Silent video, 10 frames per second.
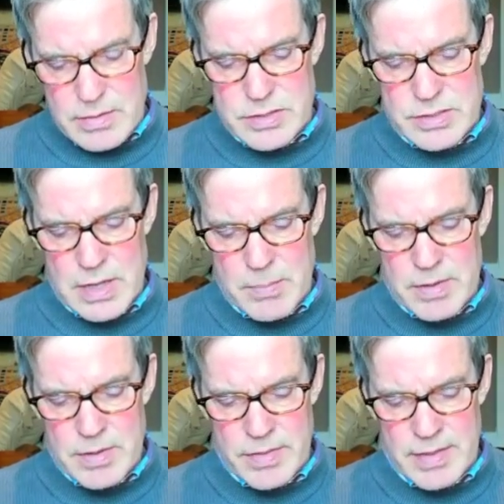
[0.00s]
some of
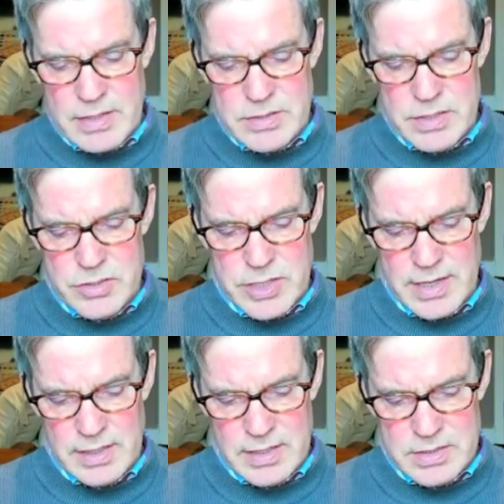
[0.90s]
the things that
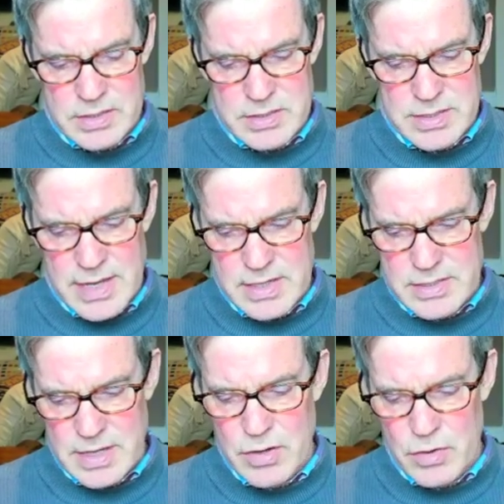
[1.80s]
Gendlin
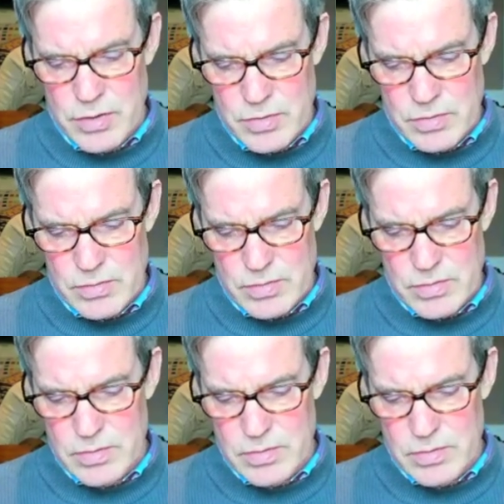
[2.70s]
said, I know you,